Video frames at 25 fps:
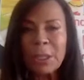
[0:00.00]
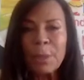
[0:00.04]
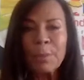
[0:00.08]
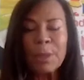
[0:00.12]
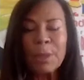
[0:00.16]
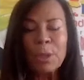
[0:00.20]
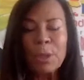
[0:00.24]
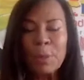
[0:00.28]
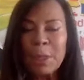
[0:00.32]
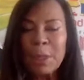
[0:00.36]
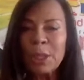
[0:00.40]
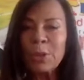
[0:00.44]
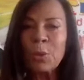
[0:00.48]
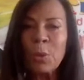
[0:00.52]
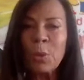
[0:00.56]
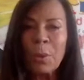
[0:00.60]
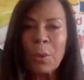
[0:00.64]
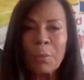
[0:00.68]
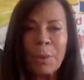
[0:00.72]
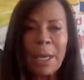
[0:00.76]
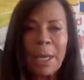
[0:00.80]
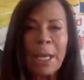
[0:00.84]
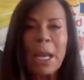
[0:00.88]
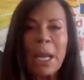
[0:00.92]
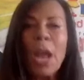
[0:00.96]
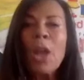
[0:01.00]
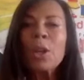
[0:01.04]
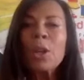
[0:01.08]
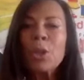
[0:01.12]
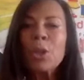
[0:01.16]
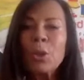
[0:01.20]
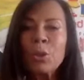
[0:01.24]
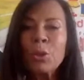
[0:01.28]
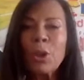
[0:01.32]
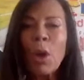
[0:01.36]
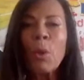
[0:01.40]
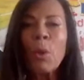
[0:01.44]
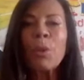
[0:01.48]
between you and me,
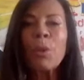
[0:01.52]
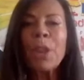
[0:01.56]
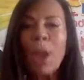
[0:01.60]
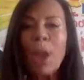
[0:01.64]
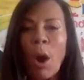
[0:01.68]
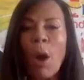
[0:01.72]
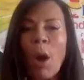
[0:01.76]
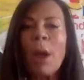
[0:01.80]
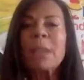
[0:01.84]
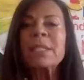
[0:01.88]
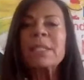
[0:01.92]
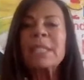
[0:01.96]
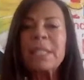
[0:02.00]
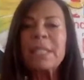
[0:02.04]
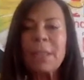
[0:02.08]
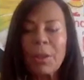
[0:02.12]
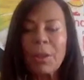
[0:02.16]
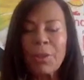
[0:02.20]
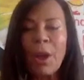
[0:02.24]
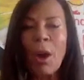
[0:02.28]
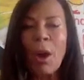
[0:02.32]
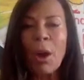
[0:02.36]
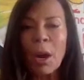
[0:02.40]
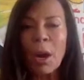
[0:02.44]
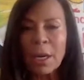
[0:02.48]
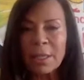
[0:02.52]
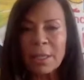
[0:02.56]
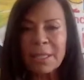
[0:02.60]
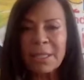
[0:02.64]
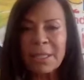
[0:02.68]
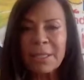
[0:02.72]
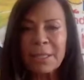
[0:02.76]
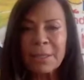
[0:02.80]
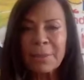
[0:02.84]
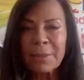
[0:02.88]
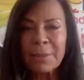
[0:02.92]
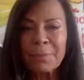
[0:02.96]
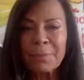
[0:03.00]
the arts heal the hearts.